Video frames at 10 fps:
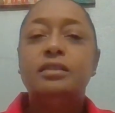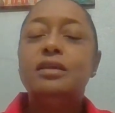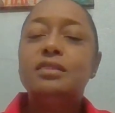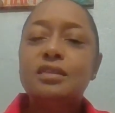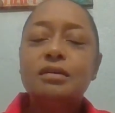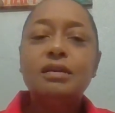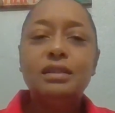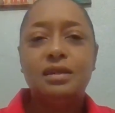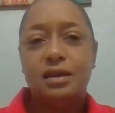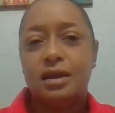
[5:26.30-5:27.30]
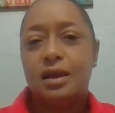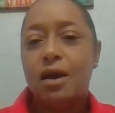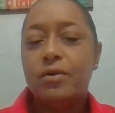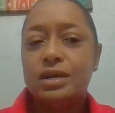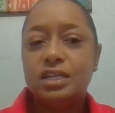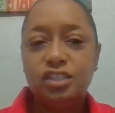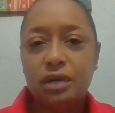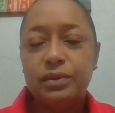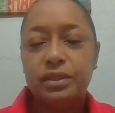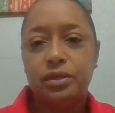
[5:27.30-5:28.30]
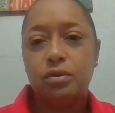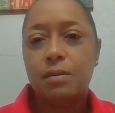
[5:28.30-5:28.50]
The third thing I want to share with you